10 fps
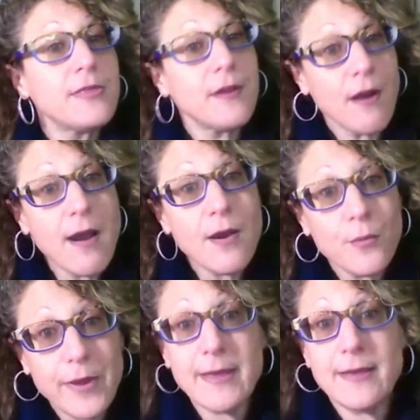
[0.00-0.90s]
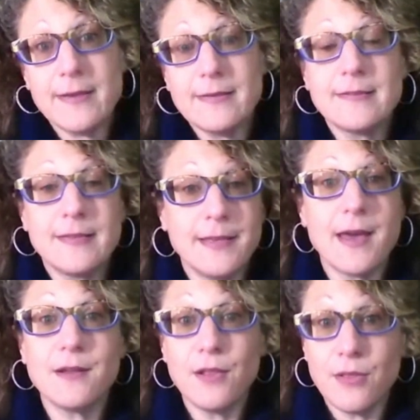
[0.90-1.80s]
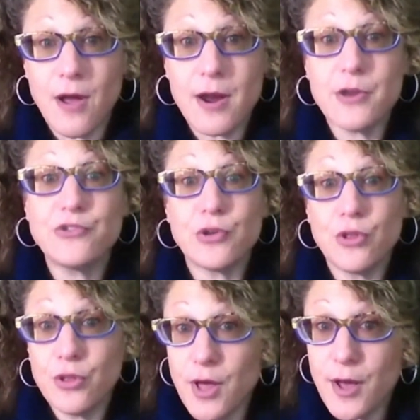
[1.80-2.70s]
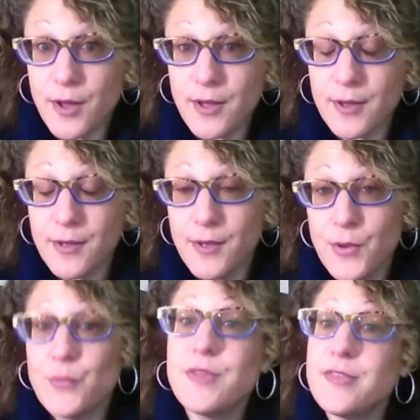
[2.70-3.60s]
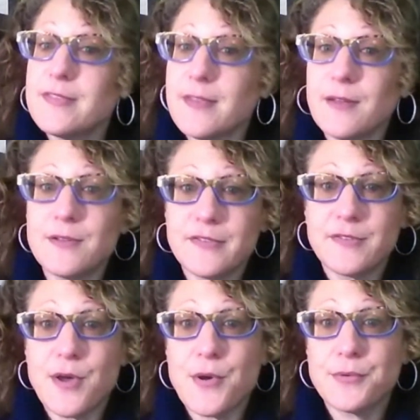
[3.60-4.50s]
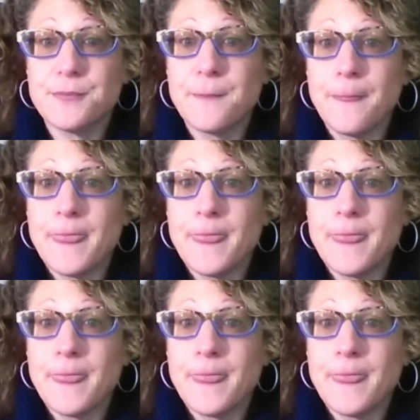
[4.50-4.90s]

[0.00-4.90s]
There are ways to get a larger look with a single stone